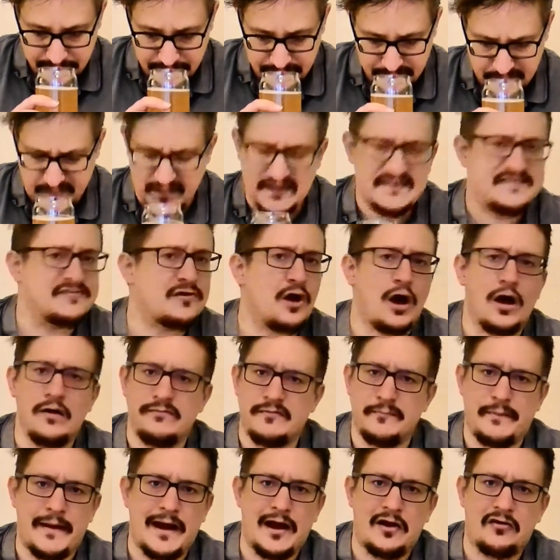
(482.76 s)
But it's not
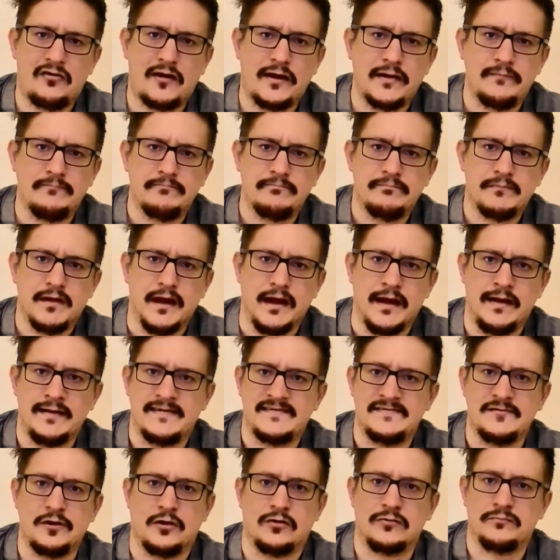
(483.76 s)
overpowering,
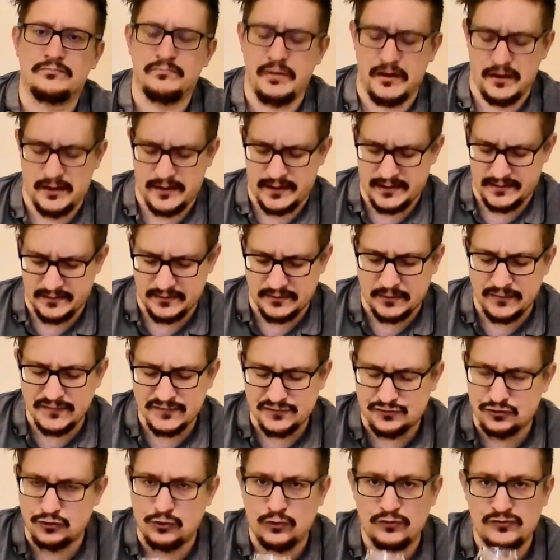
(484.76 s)
it's not burning the
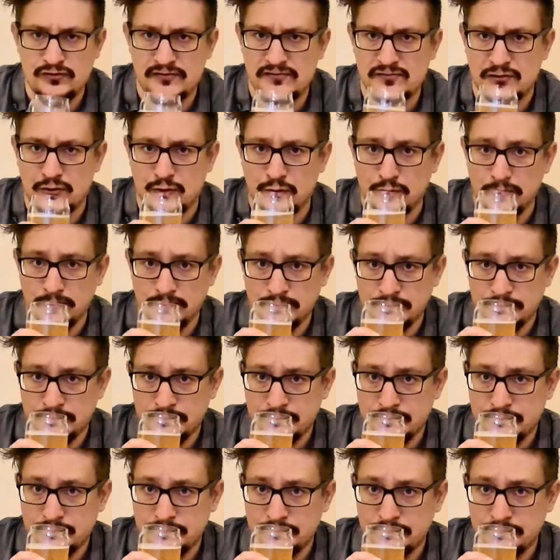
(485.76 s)
nostrils at all.
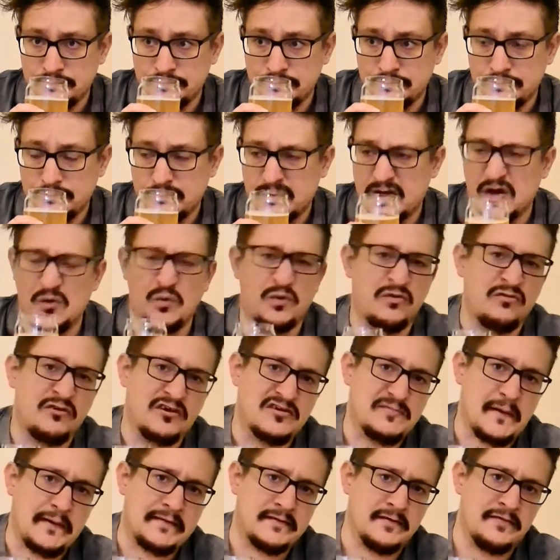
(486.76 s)
But you wouldn't
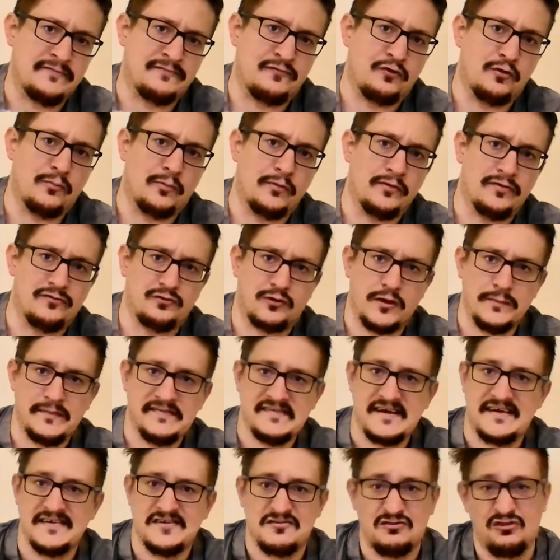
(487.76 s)
expect the
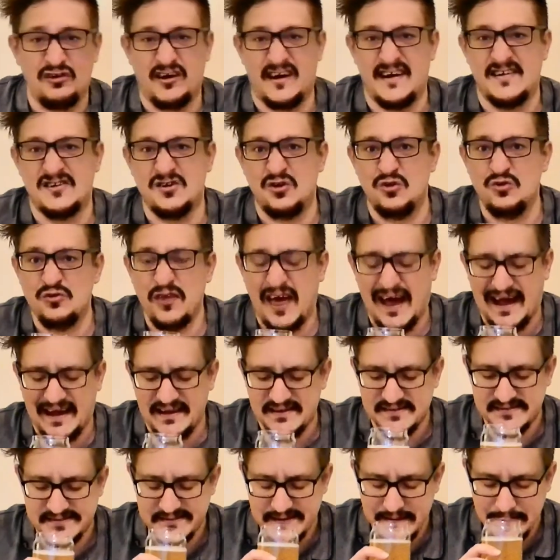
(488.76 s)
4.3% to really do
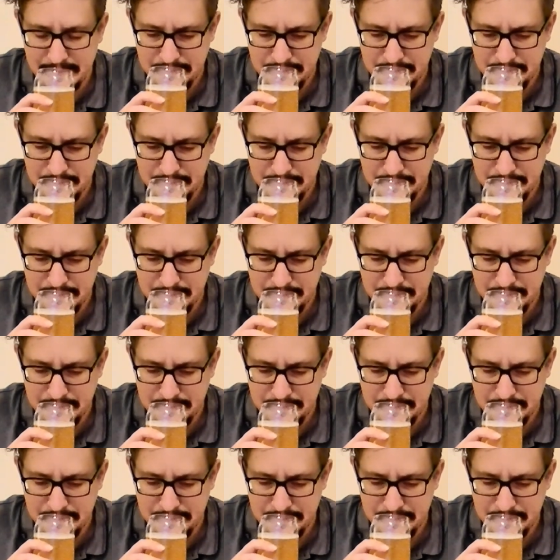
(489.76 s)
that.